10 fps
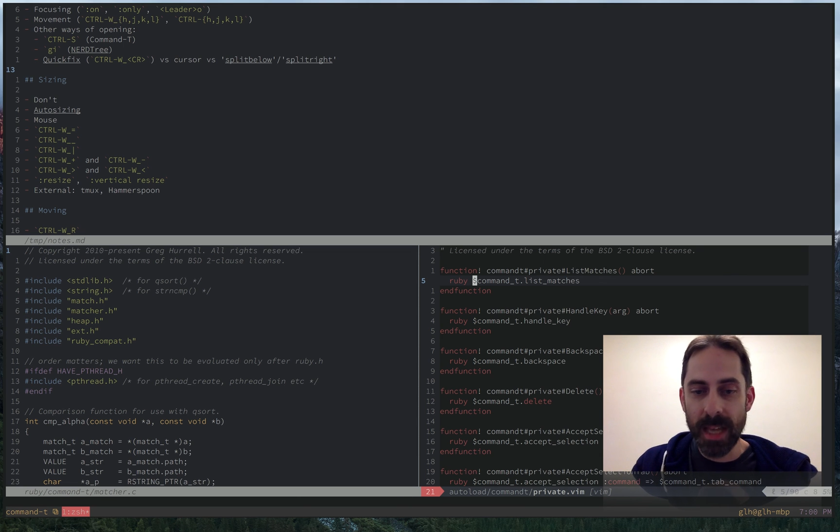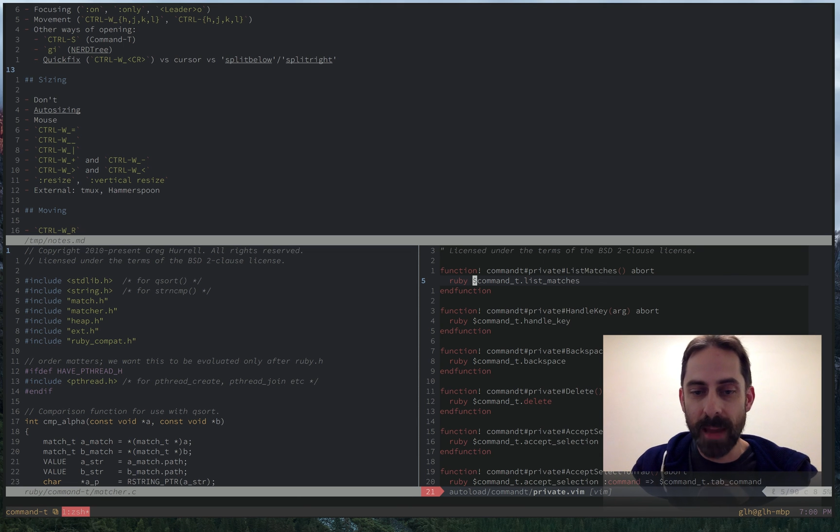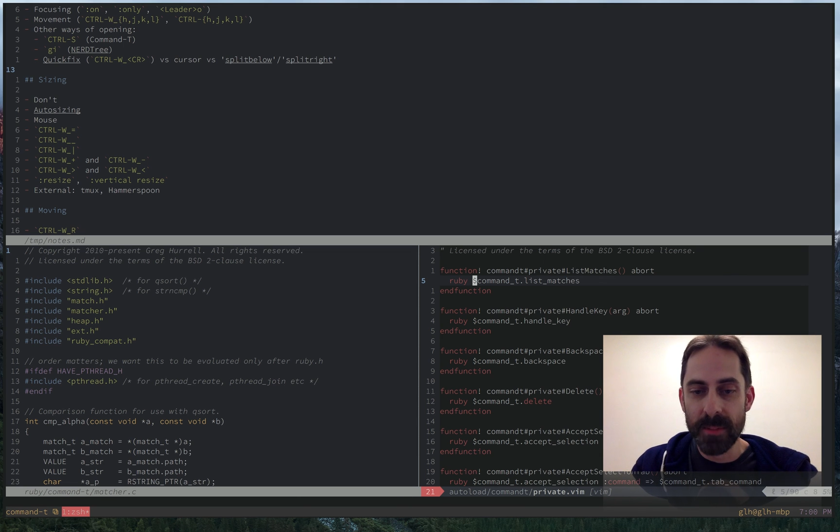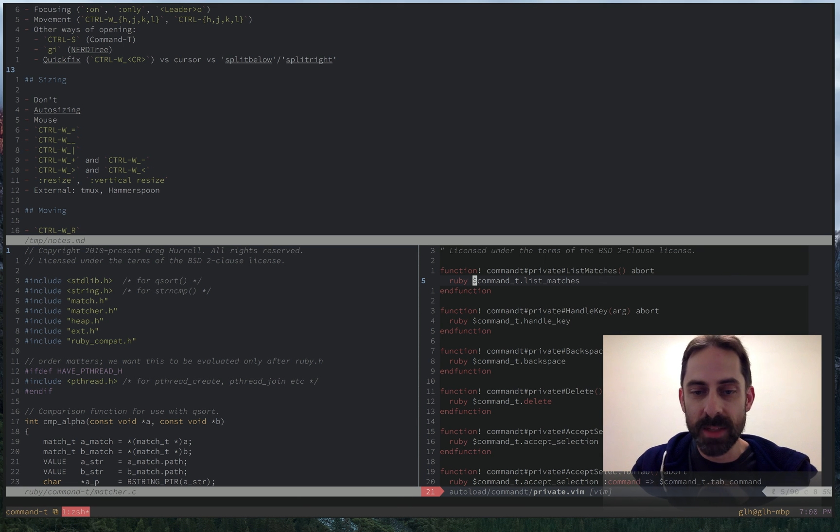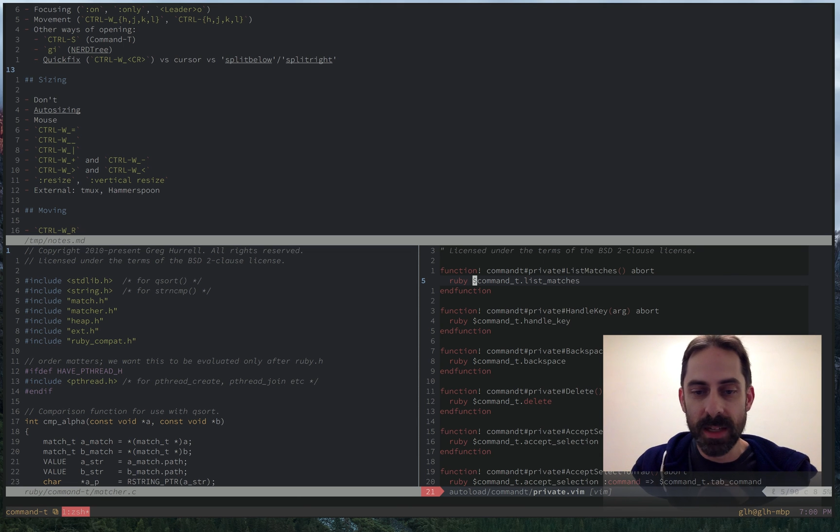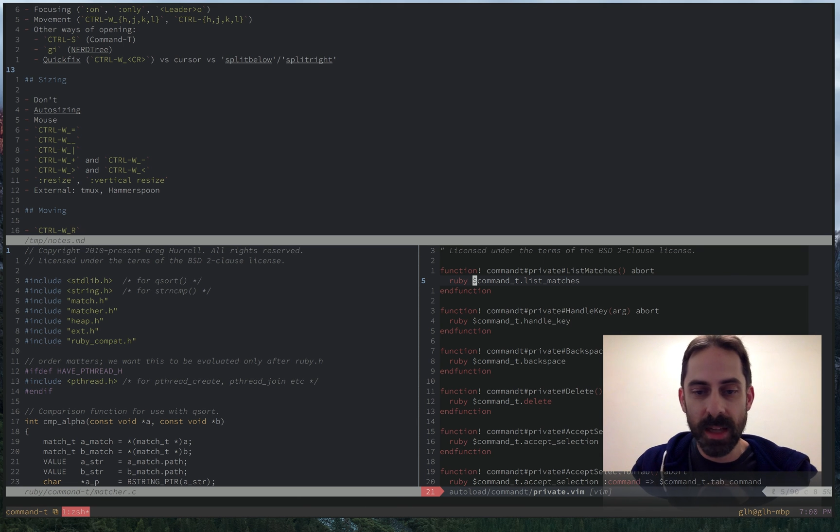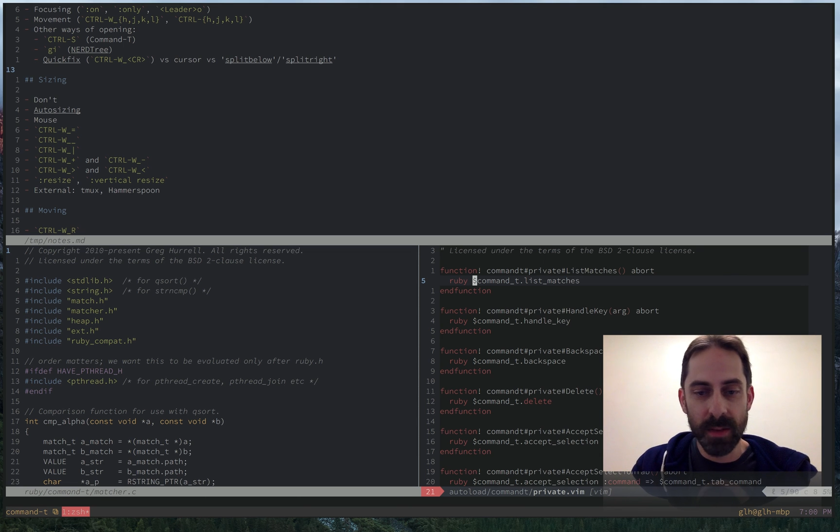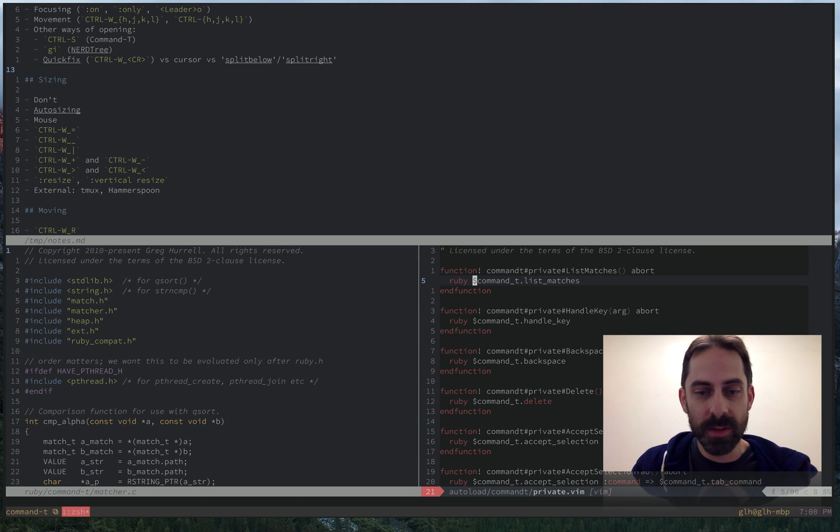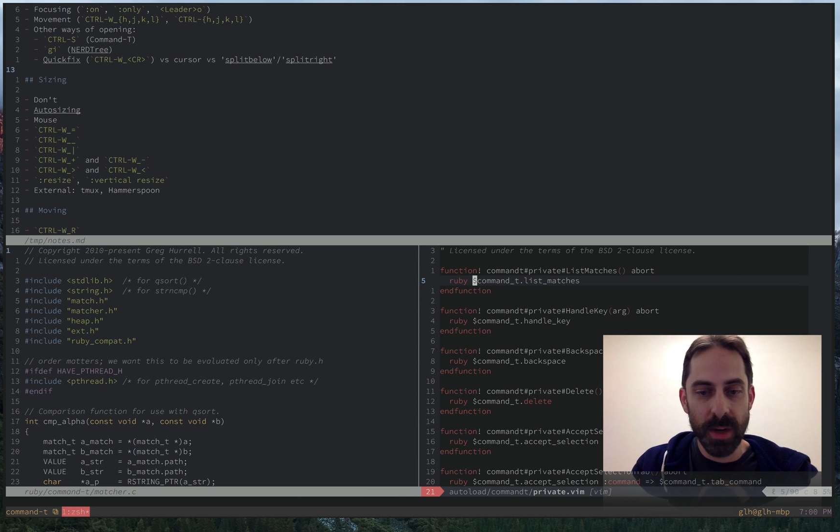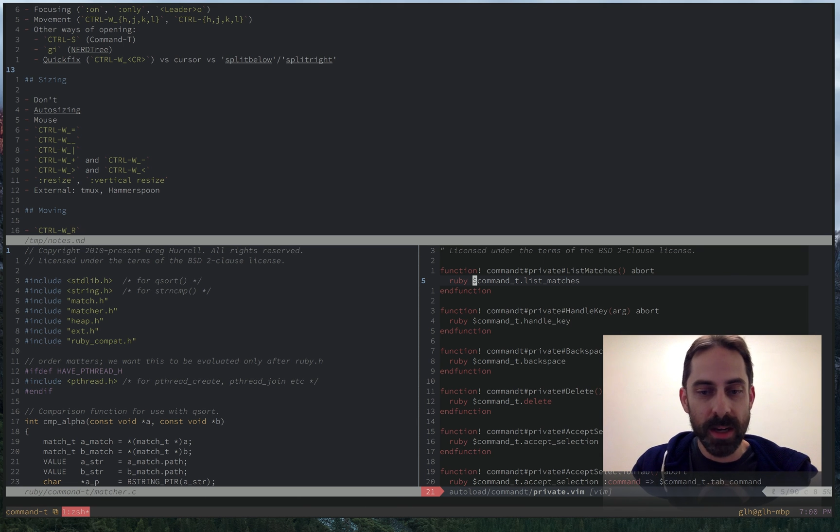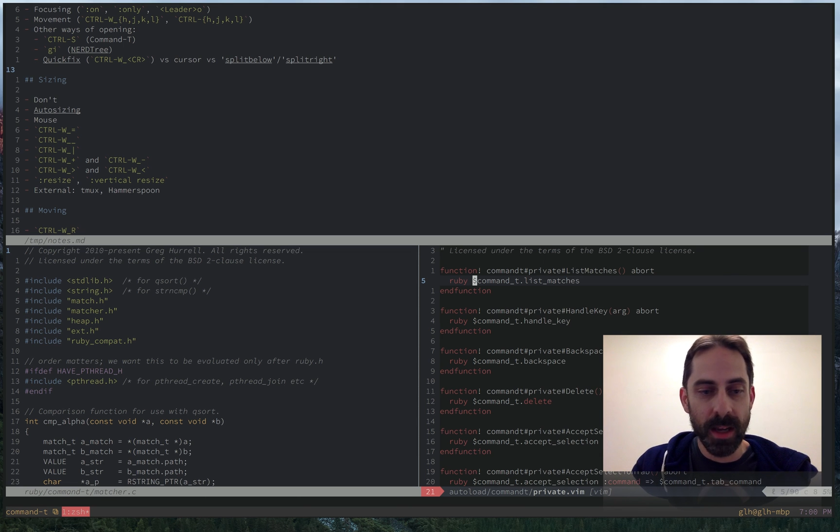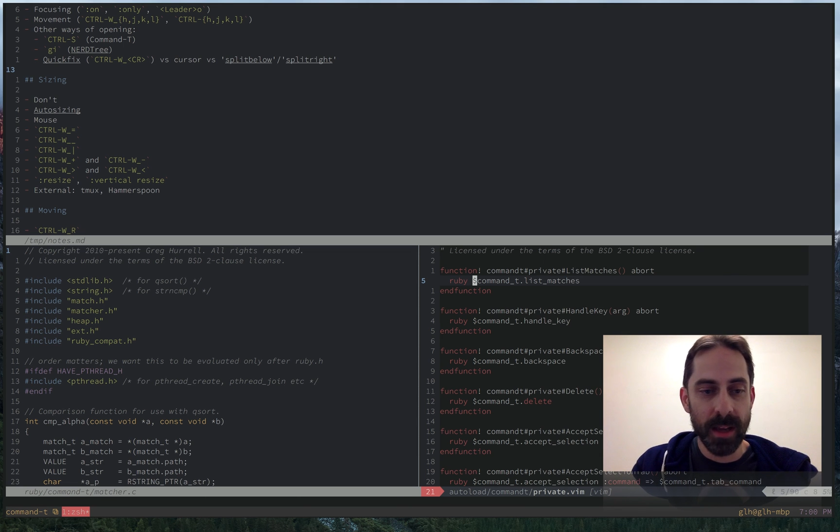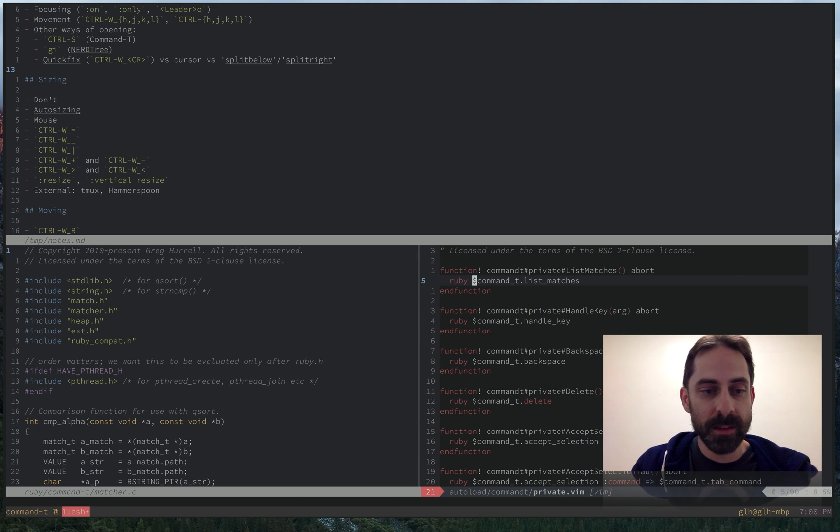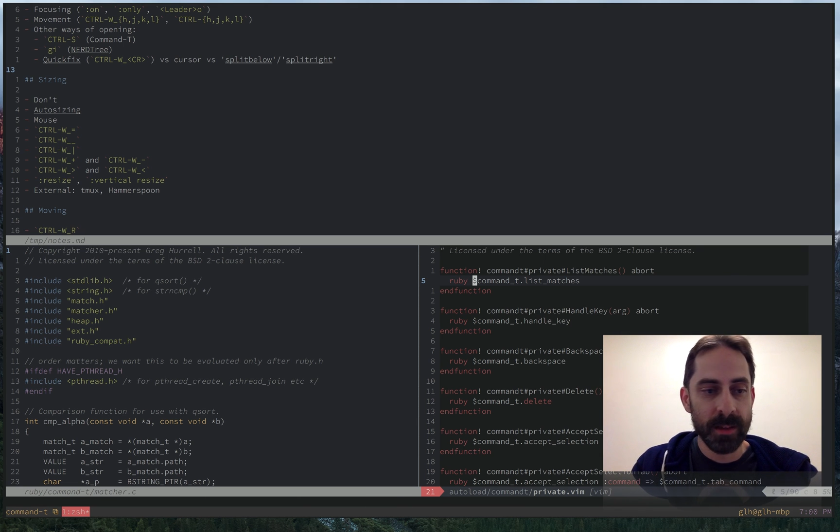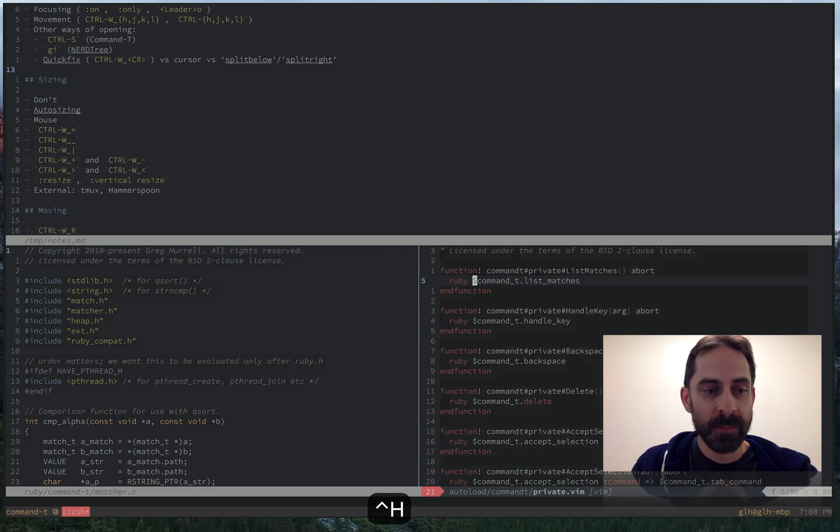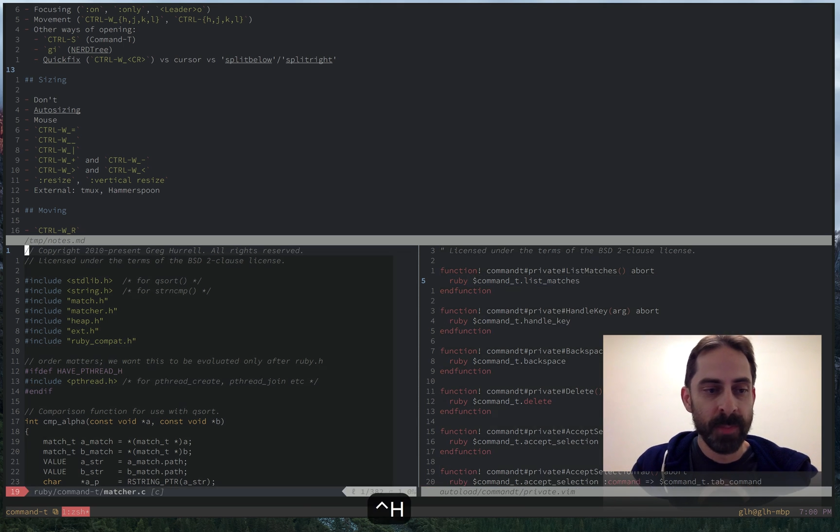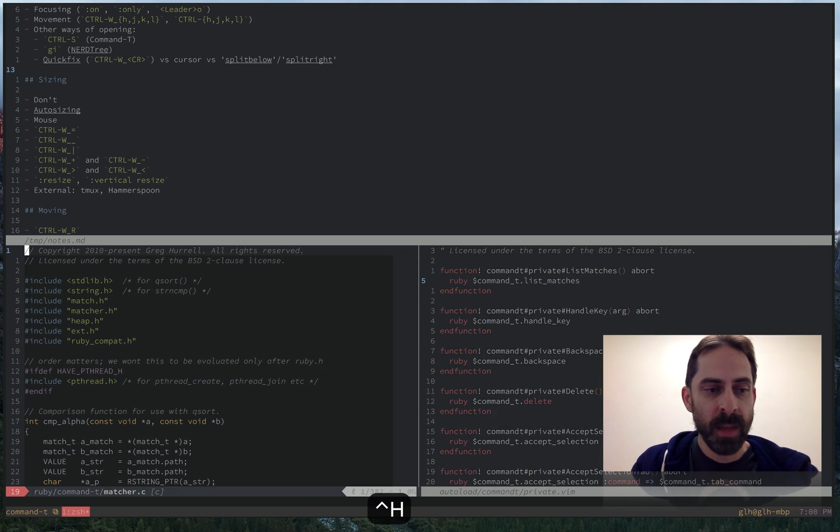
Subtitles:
tabs in another screencast.